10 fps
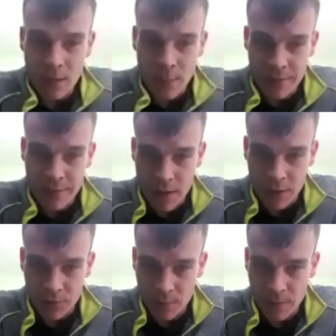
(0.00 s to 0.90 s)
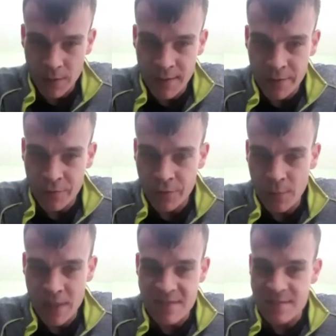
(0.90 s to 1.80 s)
went wrong. So I kind of
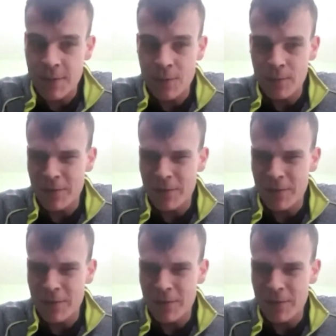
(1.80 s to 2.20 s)
went smoothly.